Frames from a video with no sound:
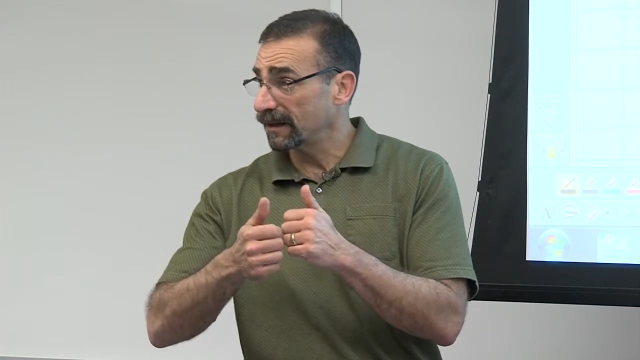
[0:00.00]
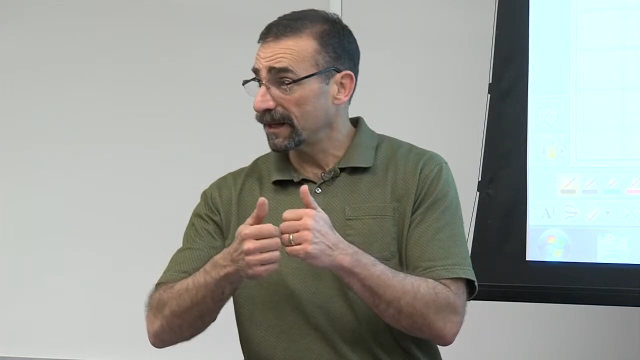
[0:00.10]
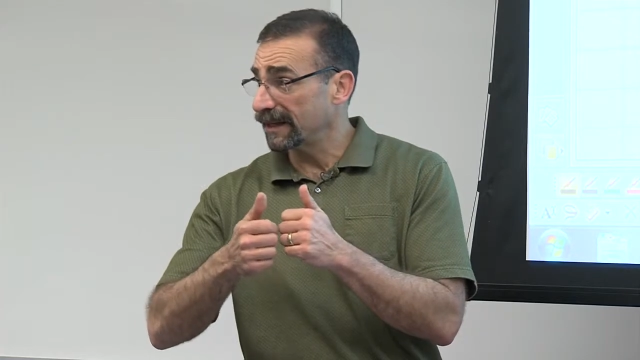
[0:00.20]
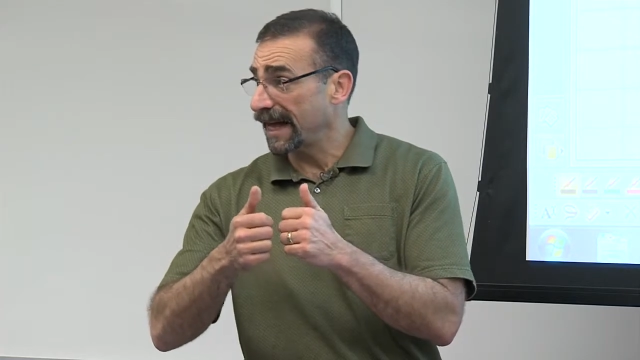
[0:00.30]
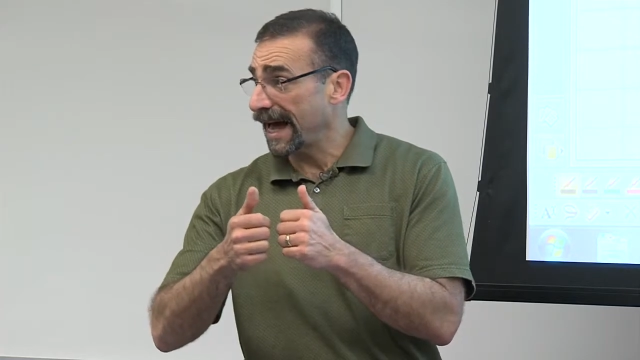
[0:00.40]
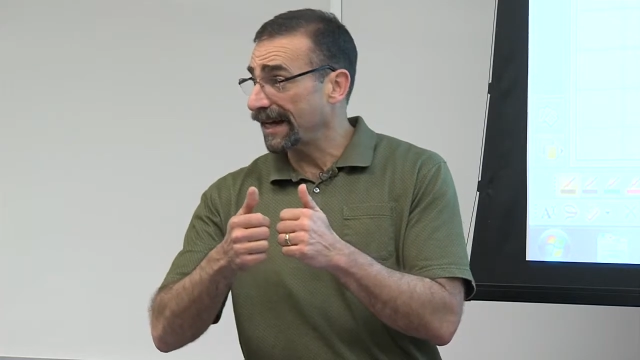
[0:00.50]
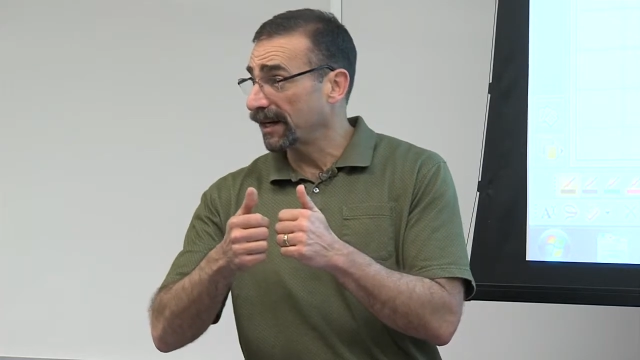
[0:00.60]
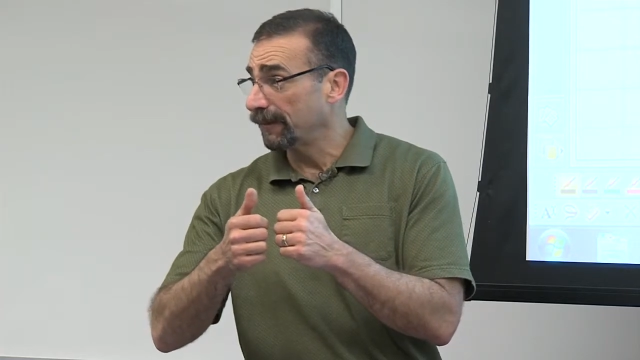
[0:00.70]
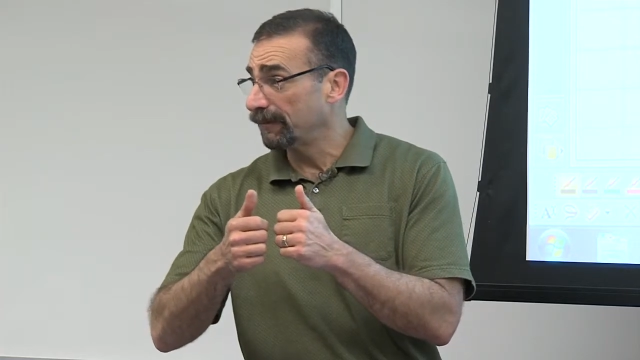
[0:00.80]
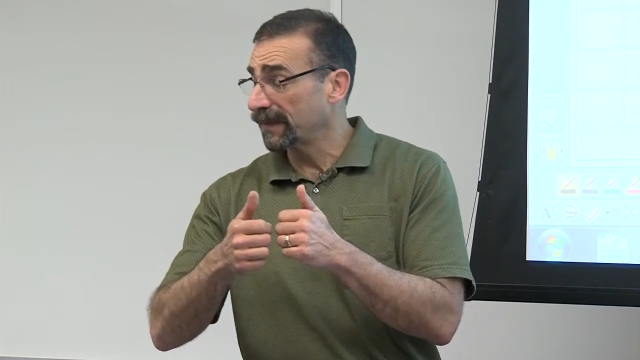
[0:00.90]
in the
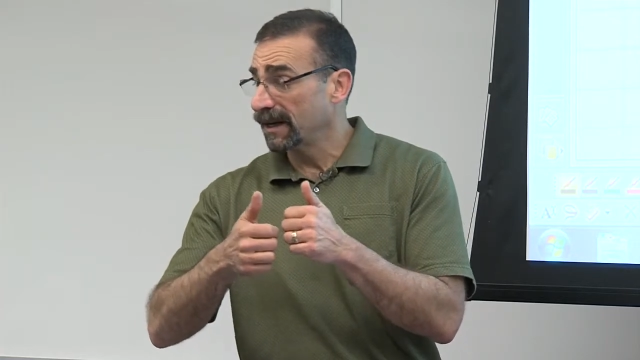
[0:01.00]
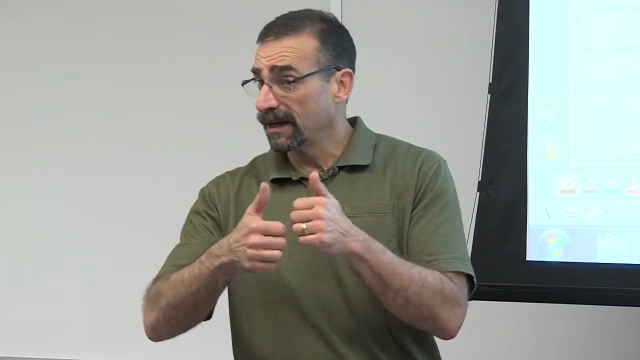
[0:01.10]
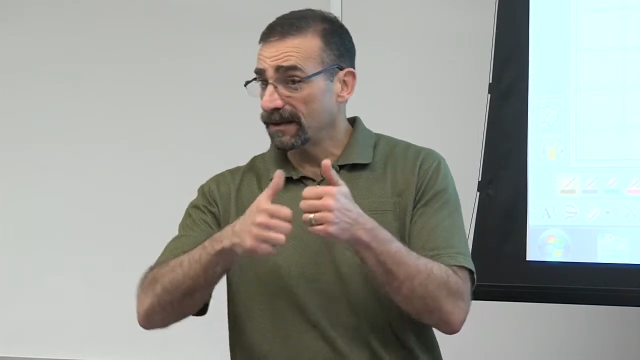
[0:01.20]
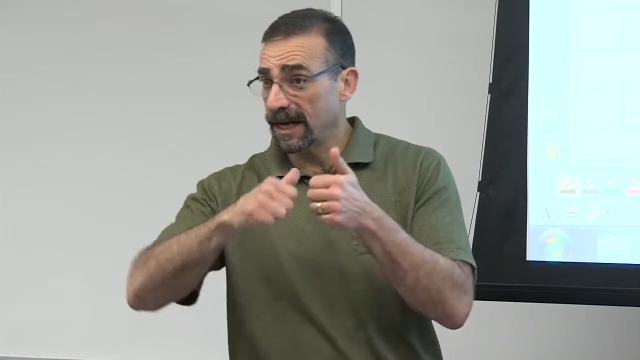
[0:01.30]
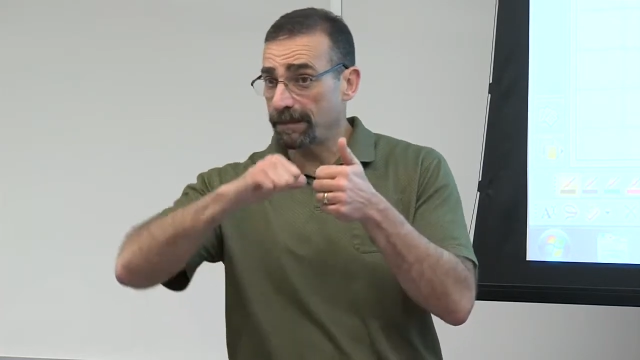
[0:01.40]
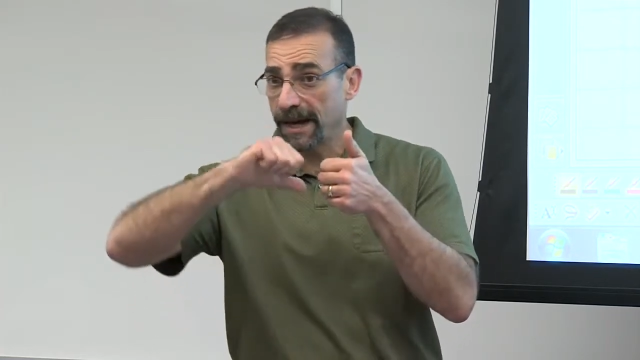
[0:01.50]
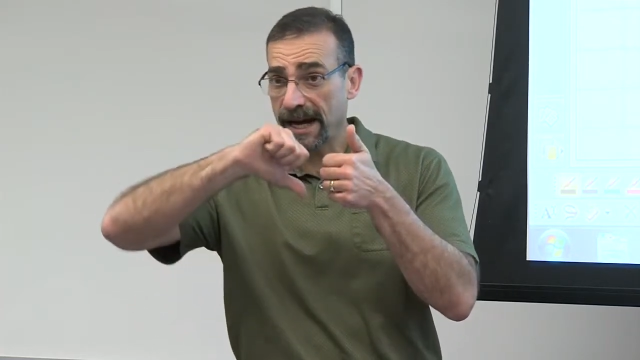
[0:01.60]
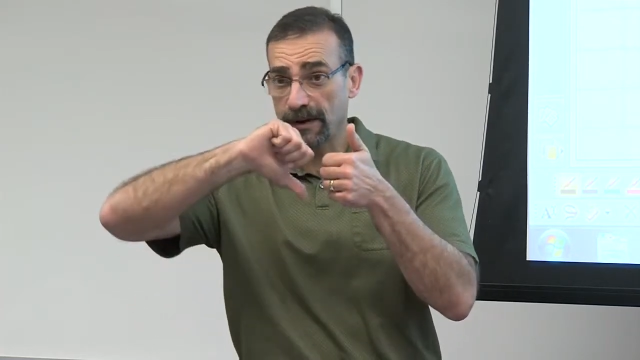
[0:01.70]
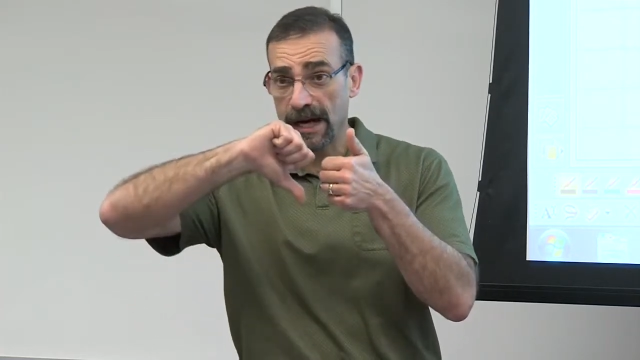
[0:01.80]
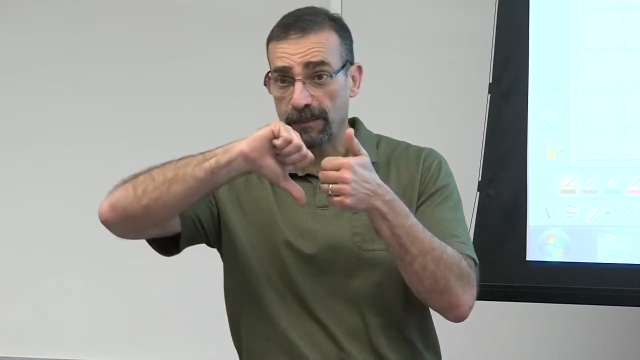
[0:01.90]
atom, they
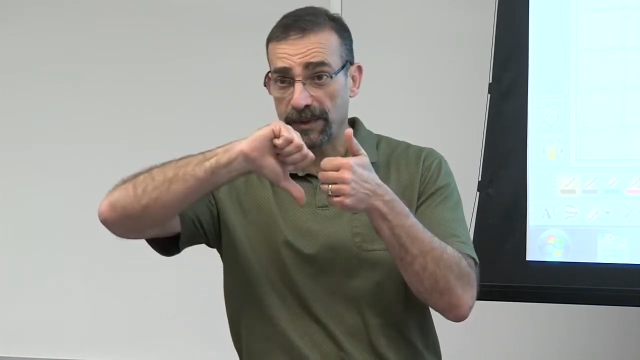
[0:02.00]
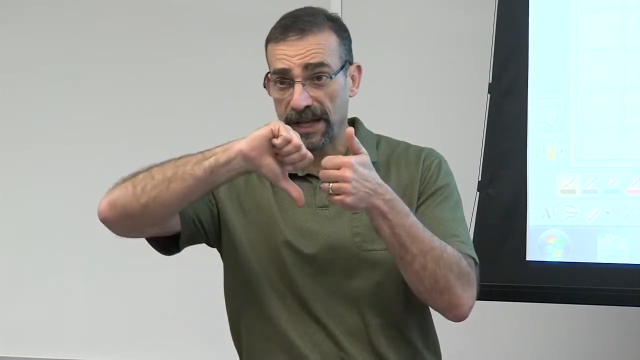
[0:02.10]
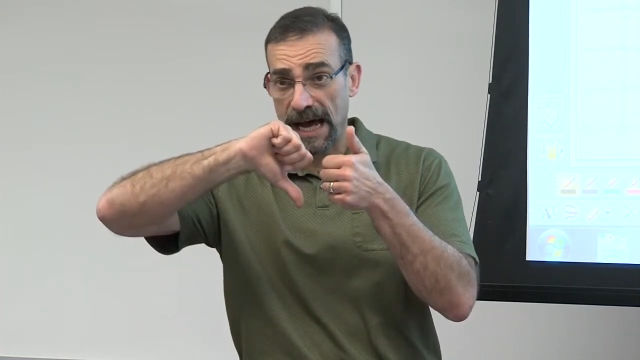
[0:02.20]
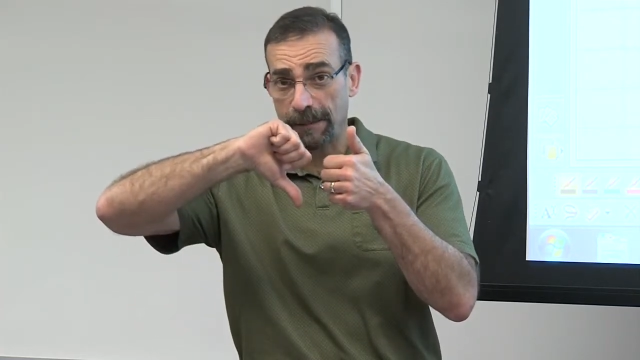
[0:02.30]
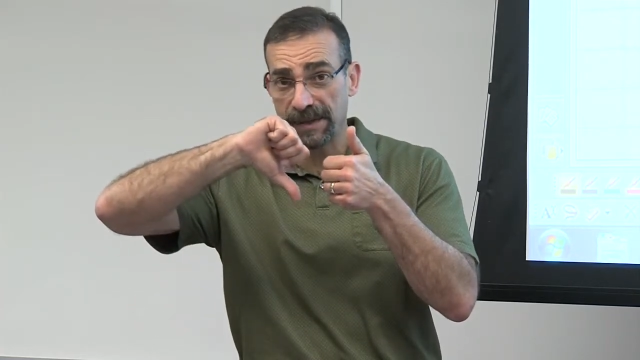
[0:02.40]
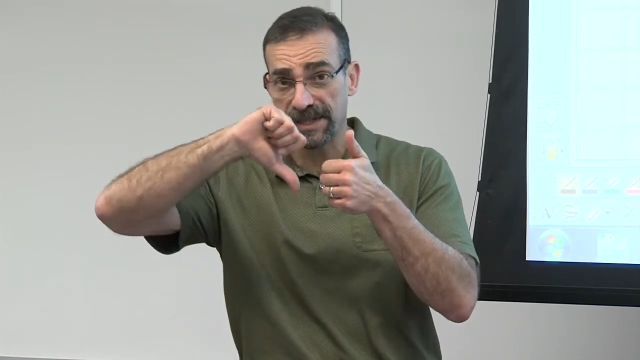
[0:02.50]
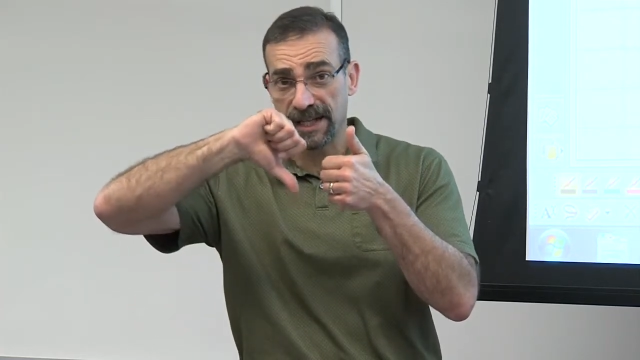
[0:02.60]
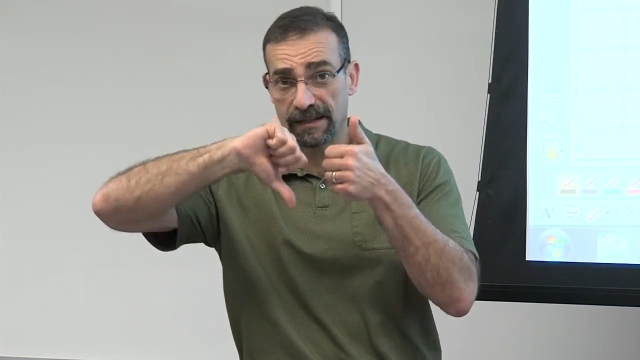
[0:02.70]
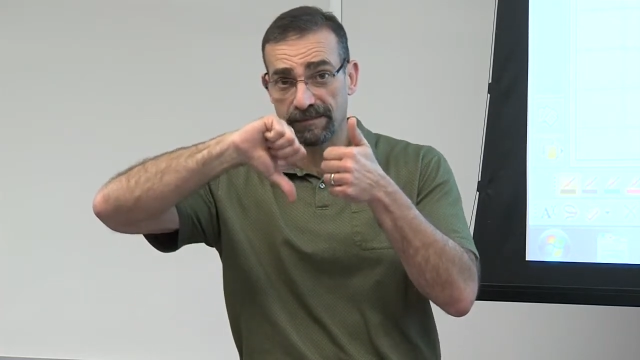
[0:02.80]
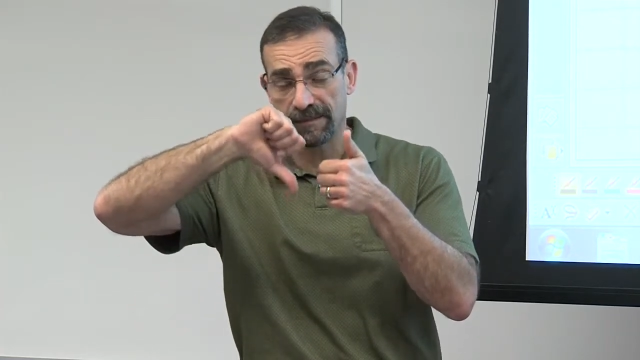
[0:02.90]
pair up with
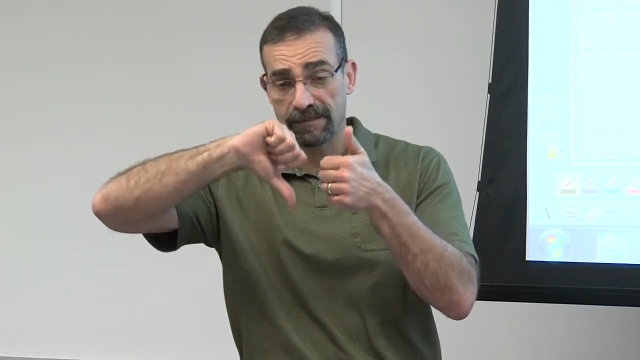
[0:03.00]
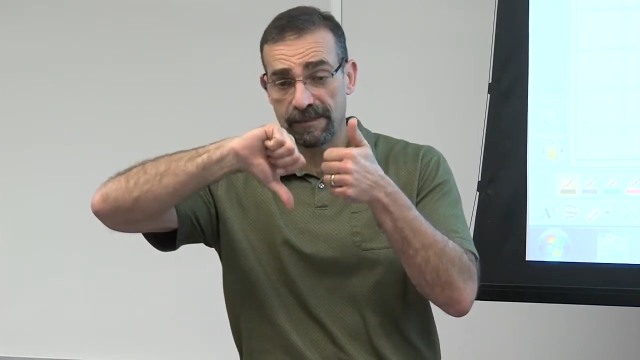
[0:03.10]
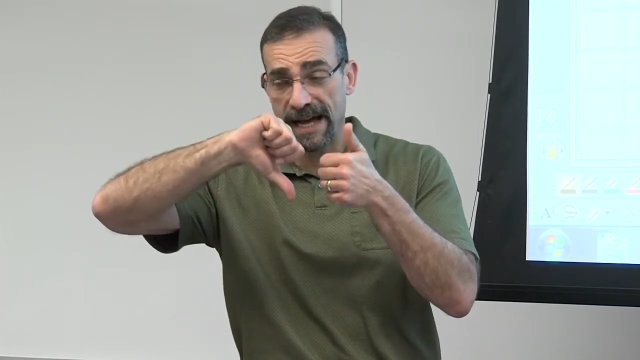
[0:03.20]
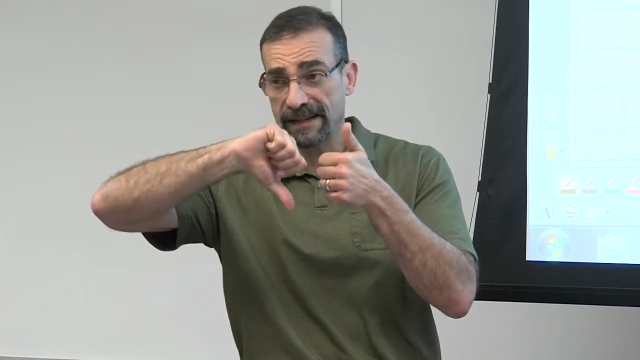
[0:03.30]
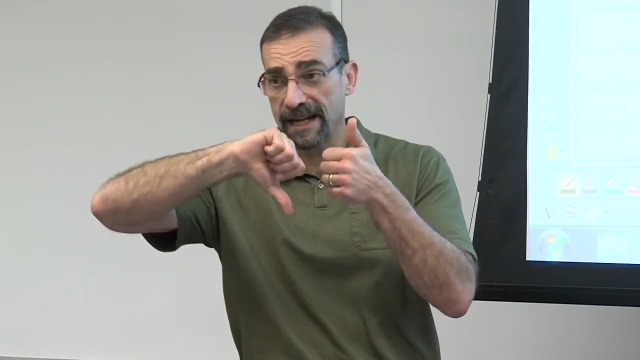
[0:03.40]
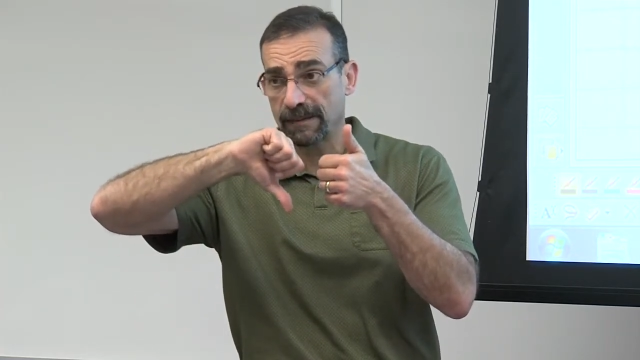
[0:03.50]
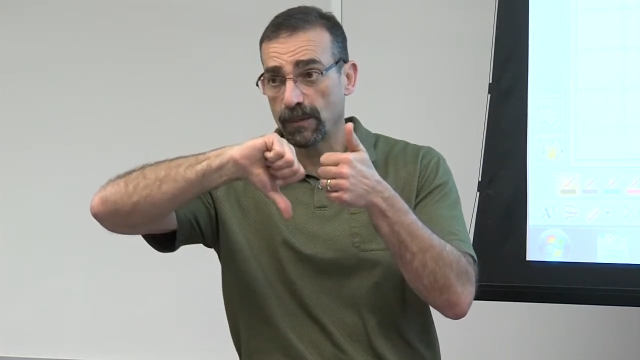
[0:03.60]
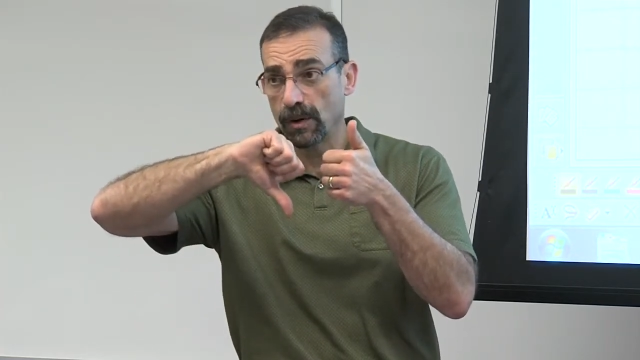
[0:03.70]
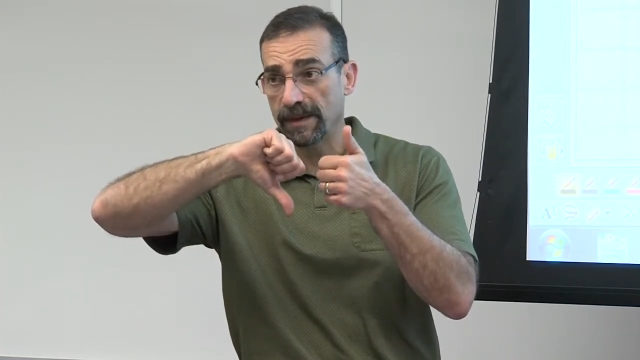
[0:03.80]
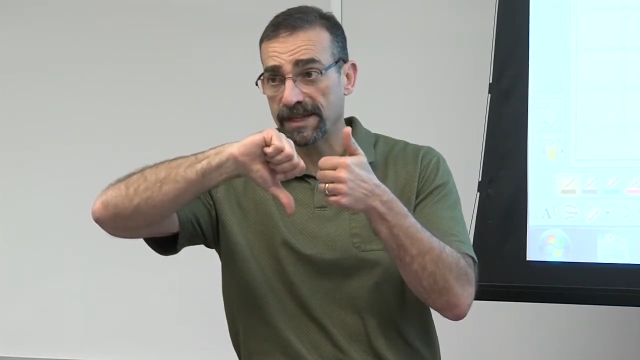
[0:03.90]
opposite magnetic
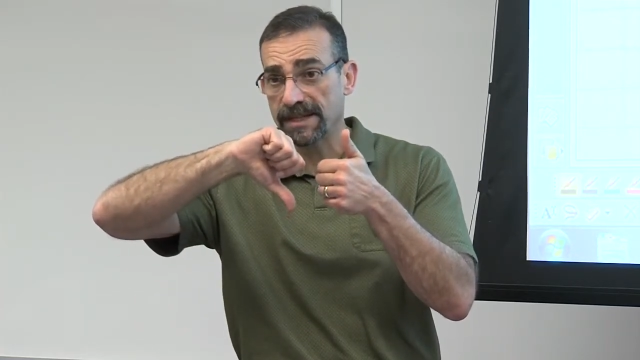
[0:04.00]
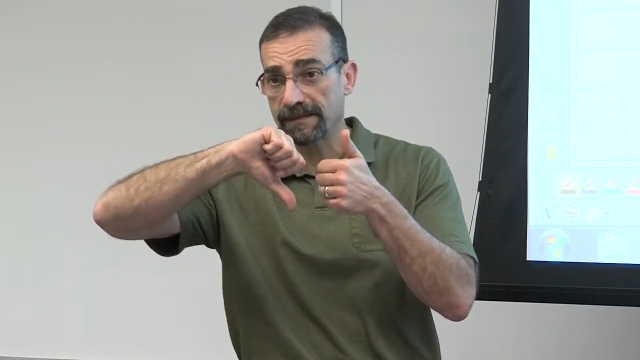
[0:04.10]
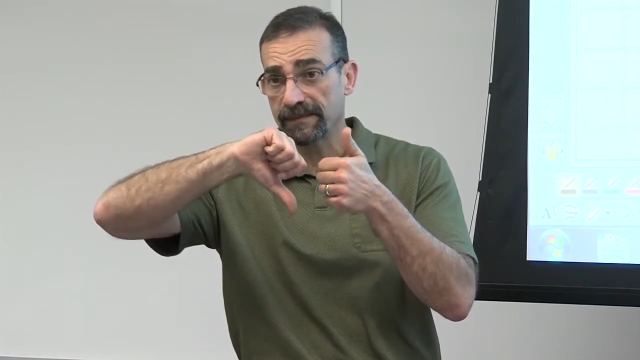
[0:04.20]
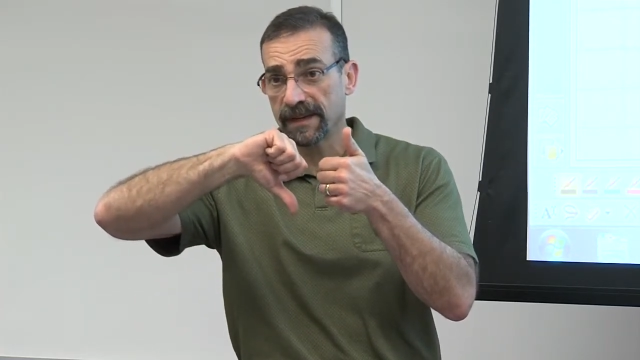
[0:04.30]
moments.